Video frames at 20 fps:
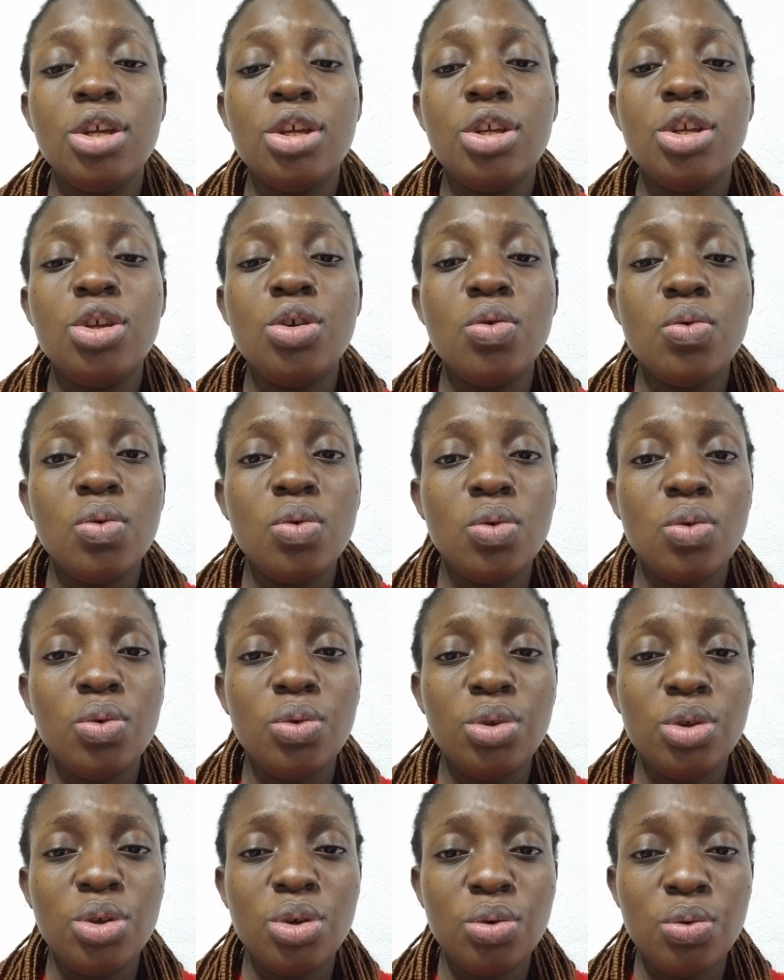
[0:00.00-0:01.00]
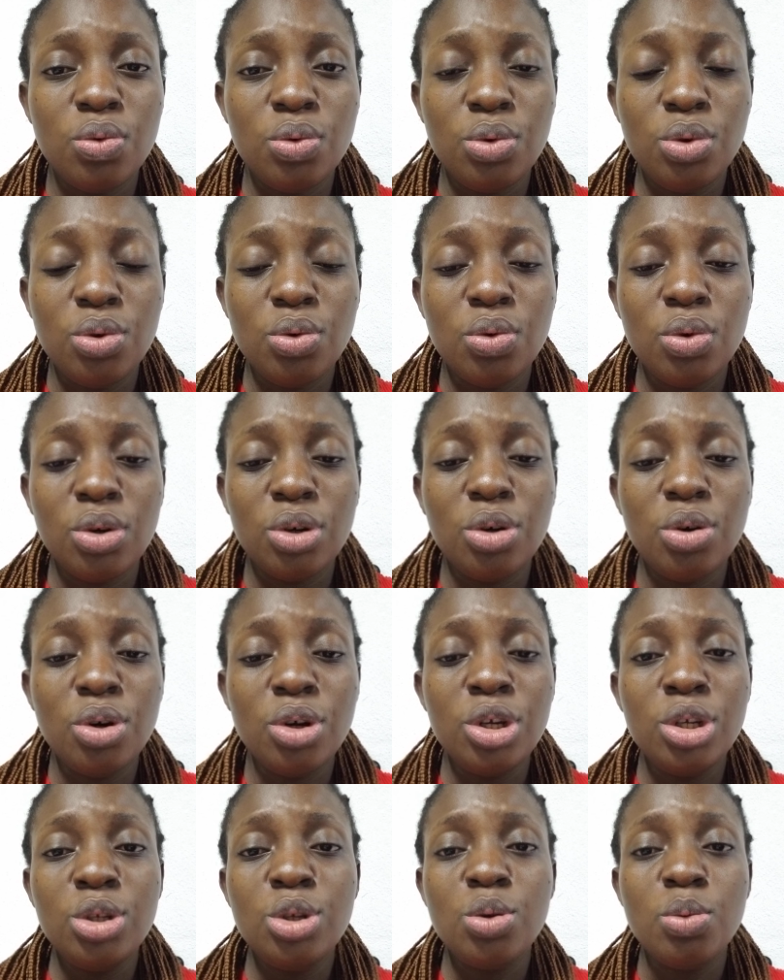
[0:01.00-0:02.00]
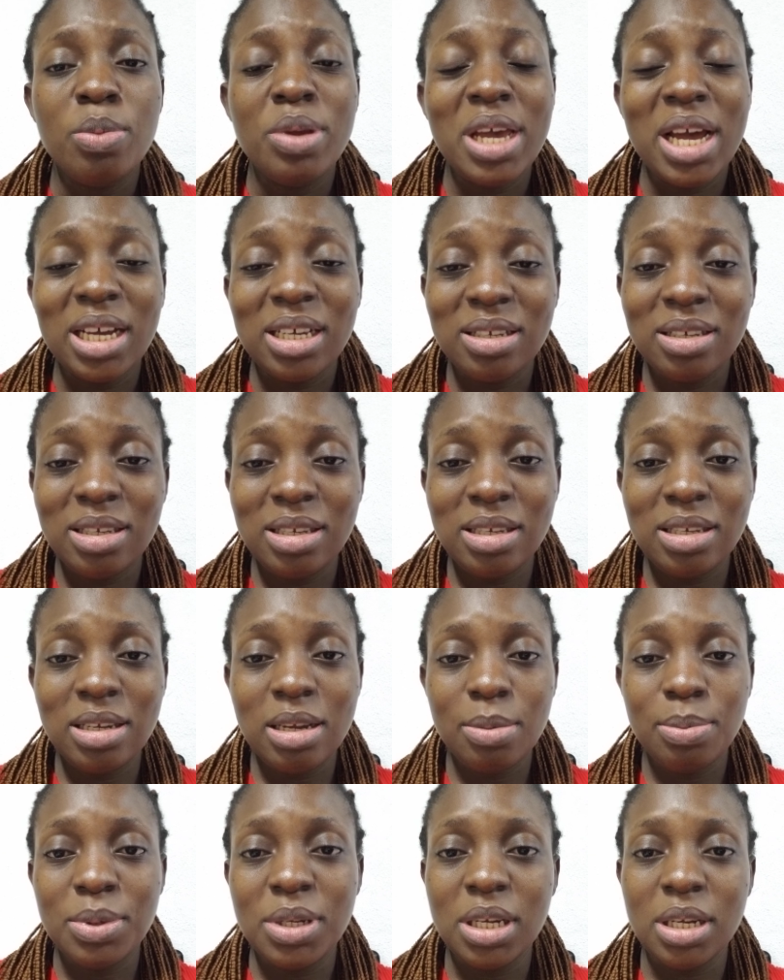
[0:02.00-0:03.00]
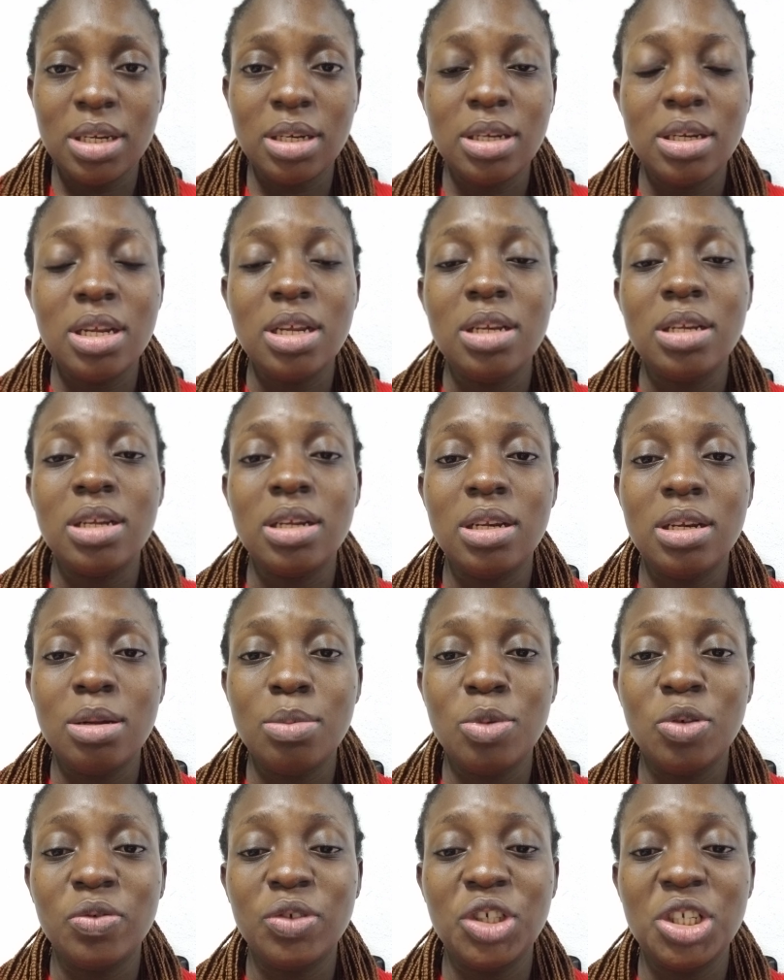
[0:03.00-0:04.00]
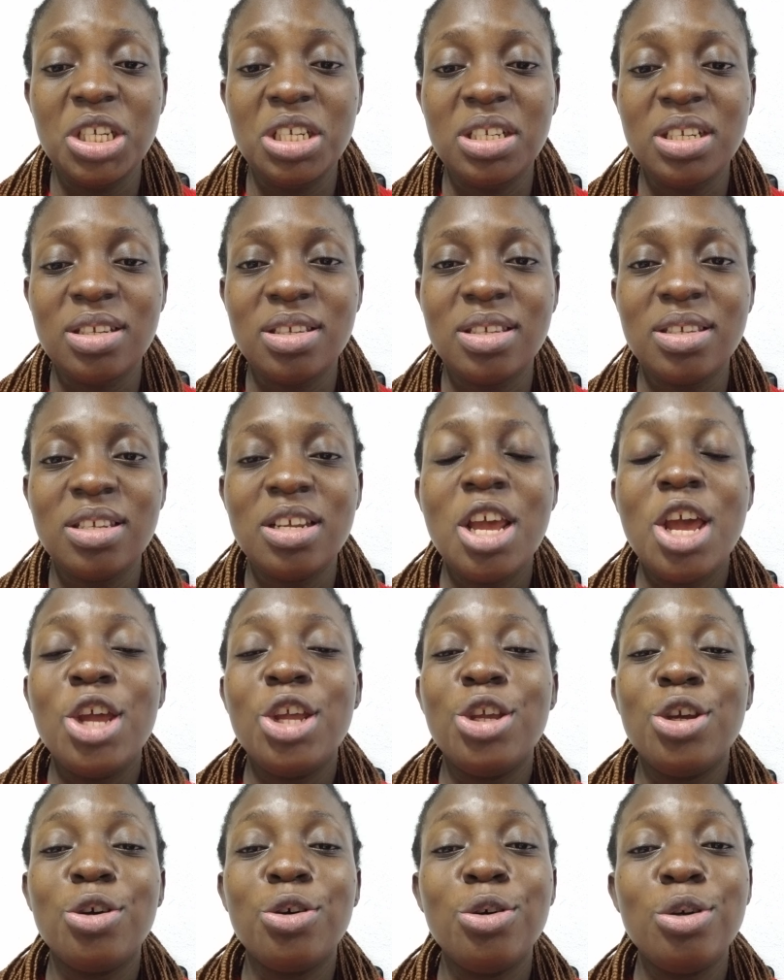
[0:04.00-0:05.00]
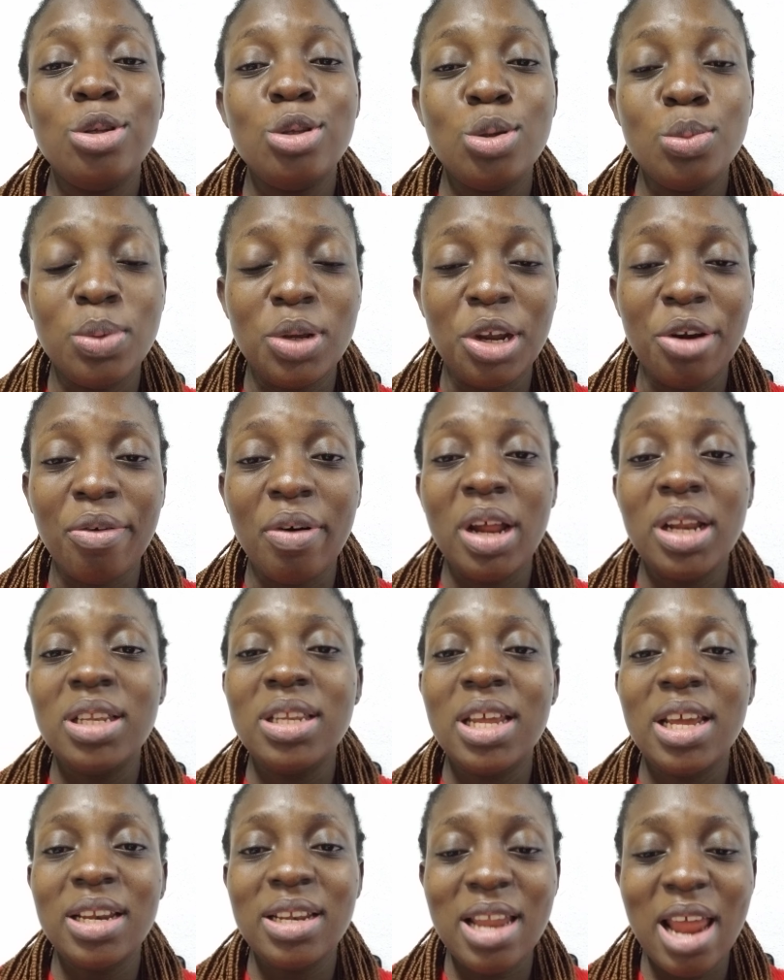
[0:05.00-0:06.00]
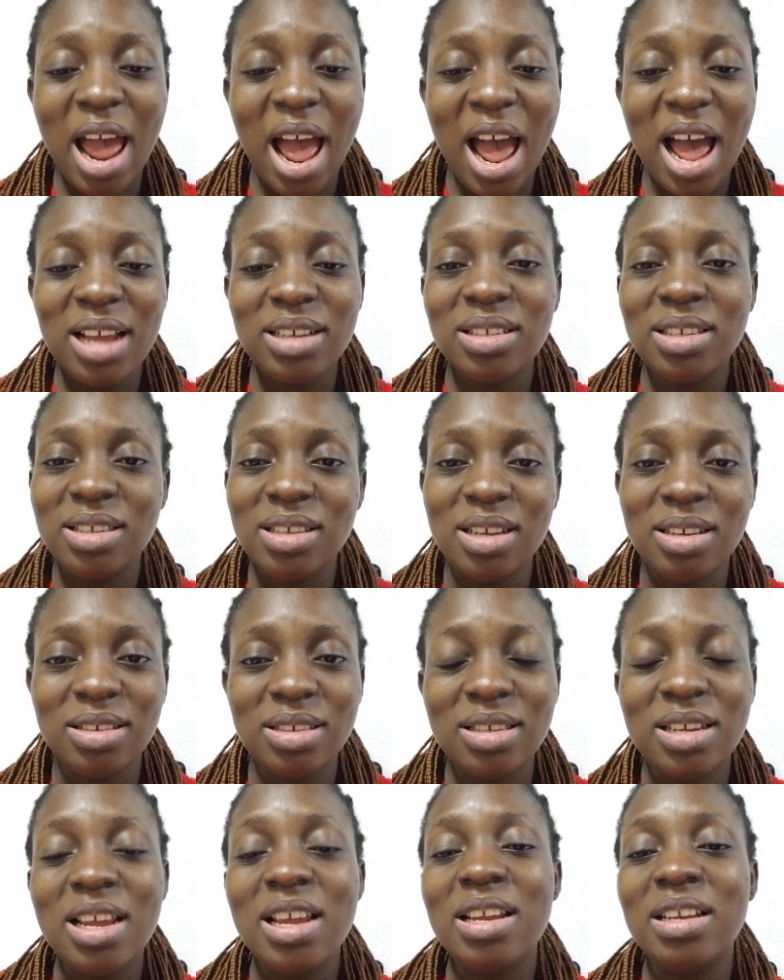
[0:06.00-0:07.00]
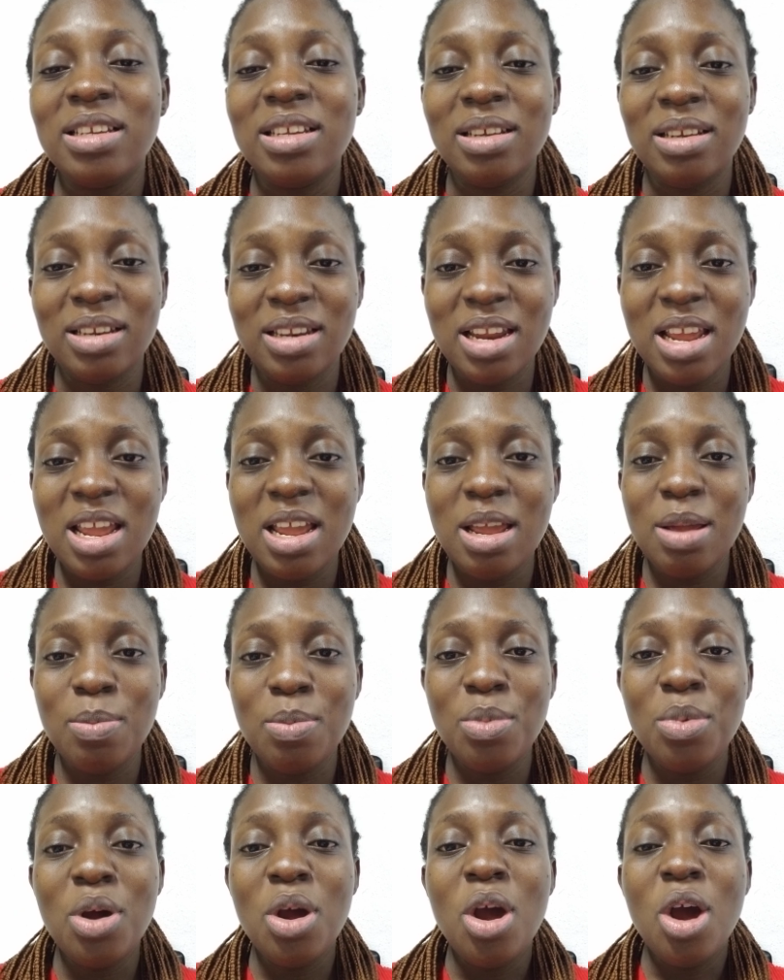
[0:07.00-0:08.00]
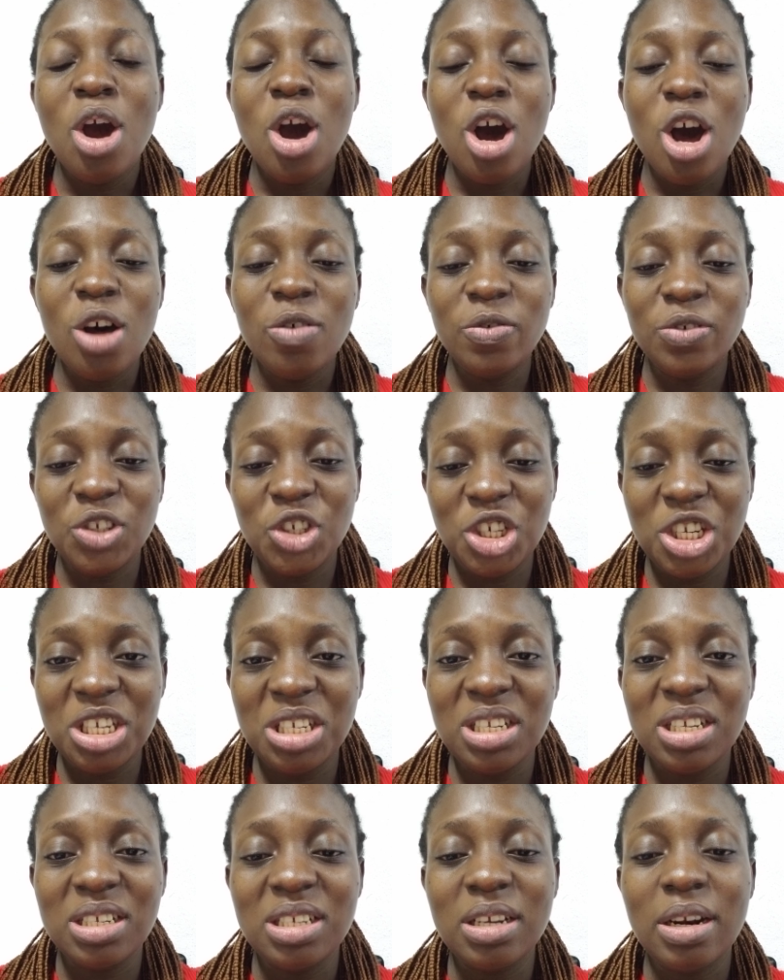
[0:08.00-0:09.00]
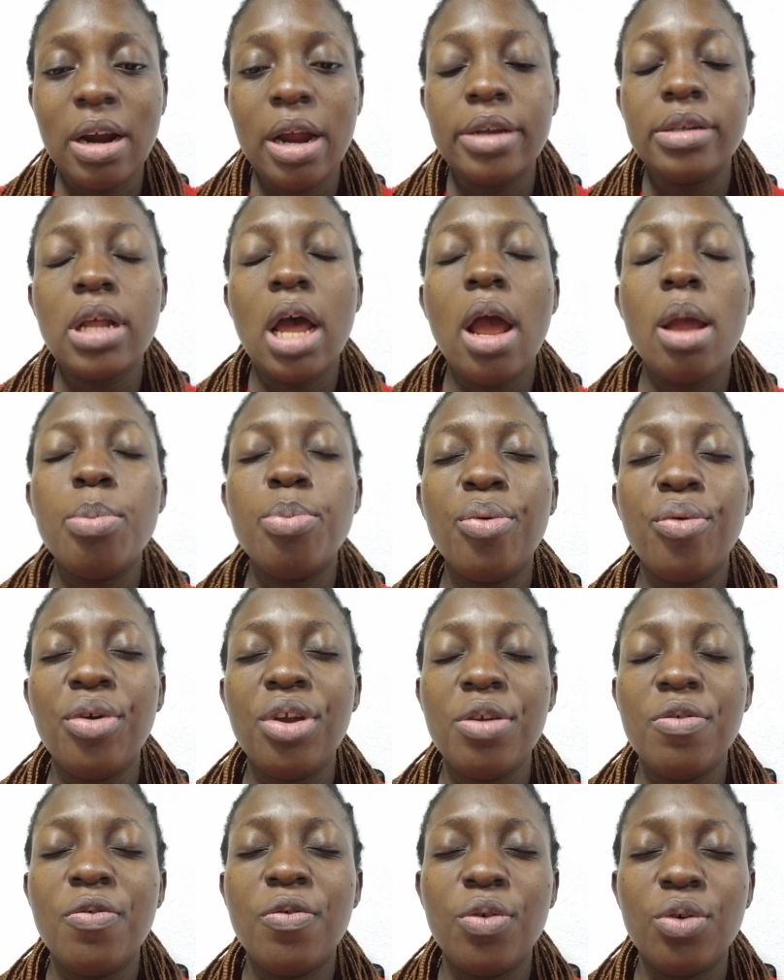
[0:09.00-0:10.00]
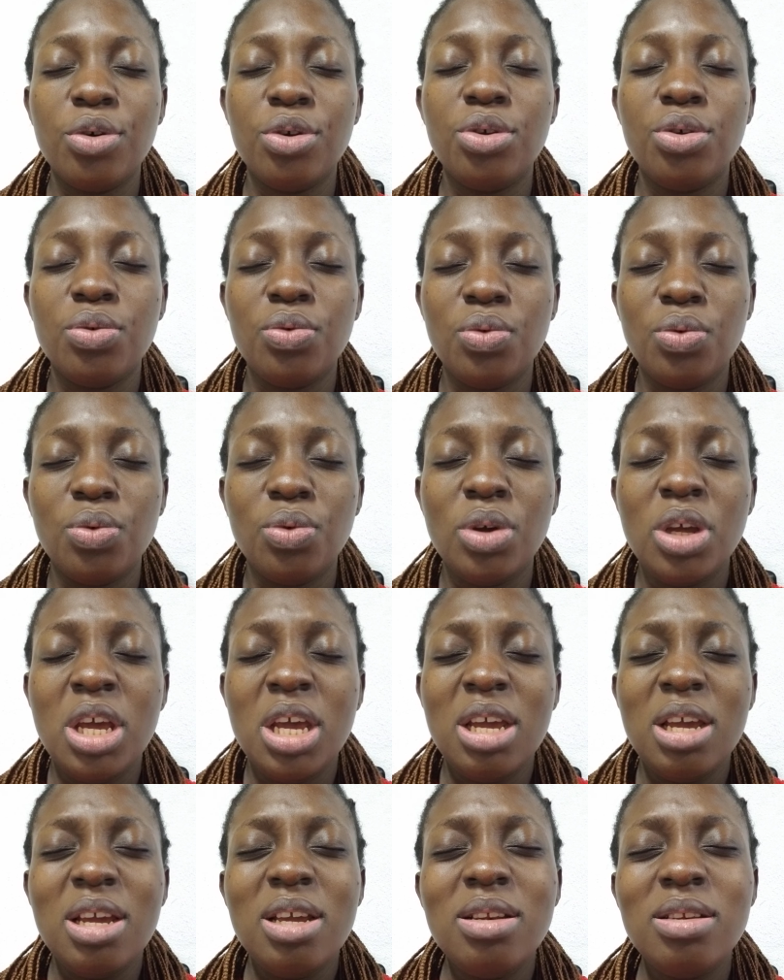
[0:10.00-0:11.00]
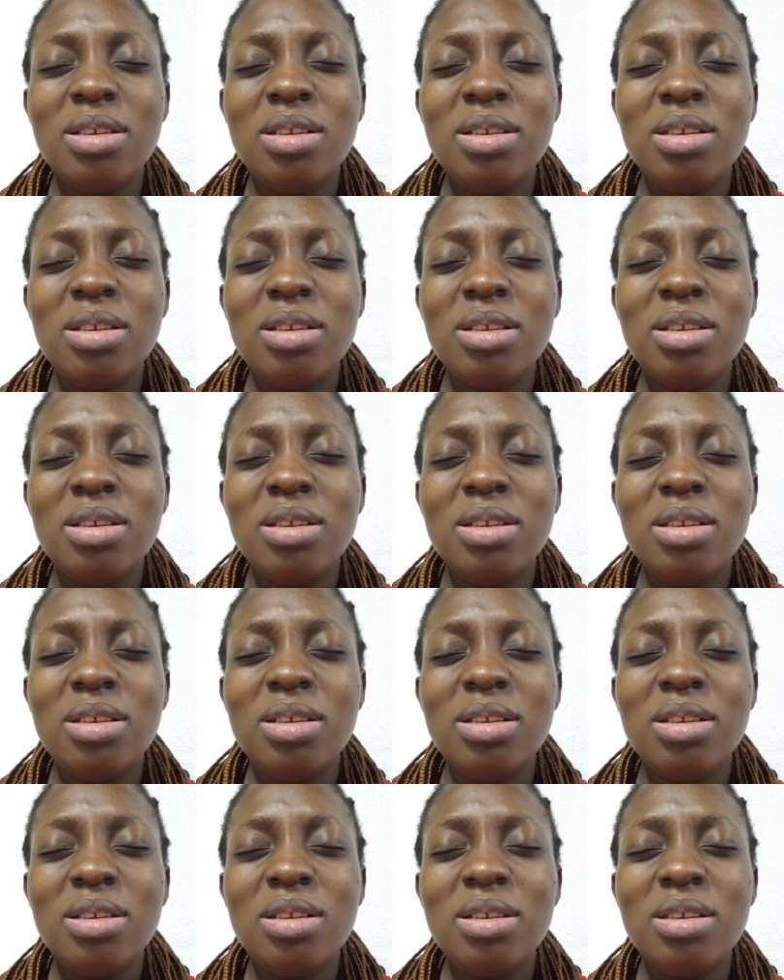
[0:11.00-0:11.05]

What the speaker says: you are going to be accepted in the name of Jesus. You're going to be granted access in the name of Jesus Christ. I pray for you in